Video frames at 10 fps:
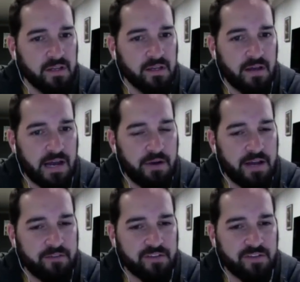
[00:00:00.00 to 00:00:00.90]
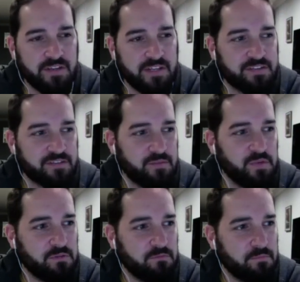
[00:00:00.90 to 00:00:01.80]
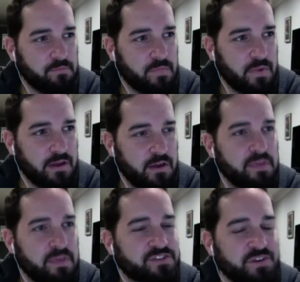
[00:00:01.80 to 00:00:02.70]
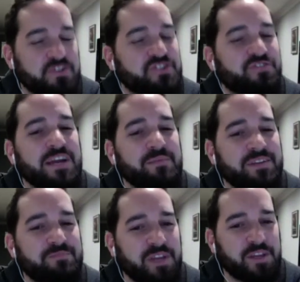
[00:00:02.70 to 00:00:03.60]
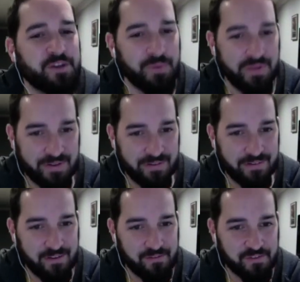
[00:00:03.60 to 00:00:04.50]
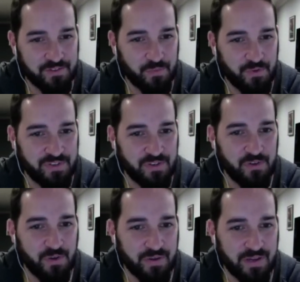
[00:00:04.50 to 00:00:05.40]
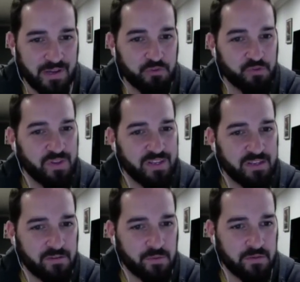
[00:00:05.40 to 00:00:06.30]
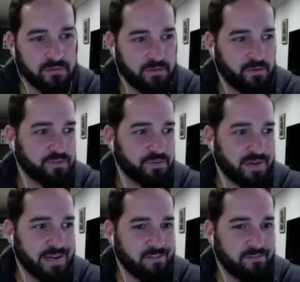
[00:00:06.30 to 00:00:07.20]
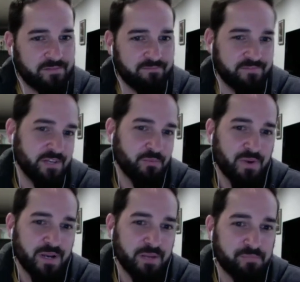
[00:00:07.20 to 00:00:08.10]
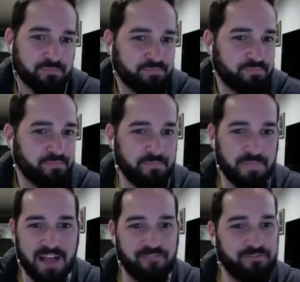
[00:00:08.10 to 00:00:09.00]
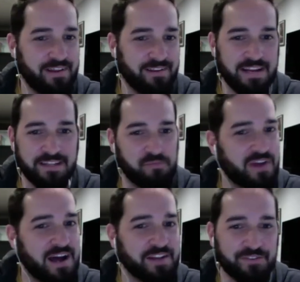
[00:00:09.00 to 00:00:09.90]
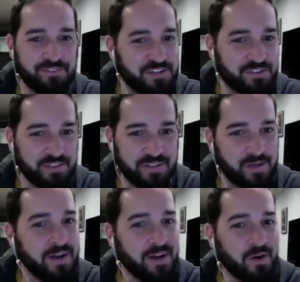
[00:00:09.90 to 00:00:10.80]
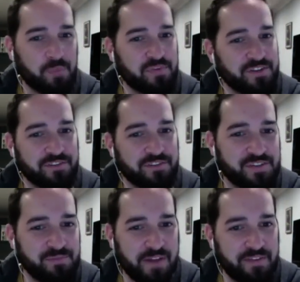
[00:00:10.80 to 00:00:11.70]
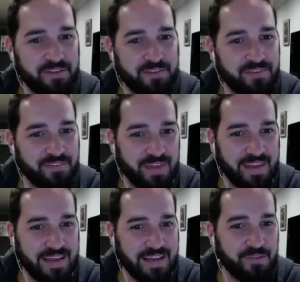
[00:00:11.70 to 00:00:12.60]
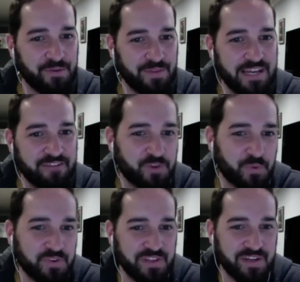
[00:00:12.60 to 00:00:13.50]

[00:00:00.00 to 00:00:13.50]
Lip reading: I would have to say I mean, it would strike me as peculiar if someone did yoga and was really into it and also kind of didn't want to have any type of conservation or preservation methods like in their life towards the earth.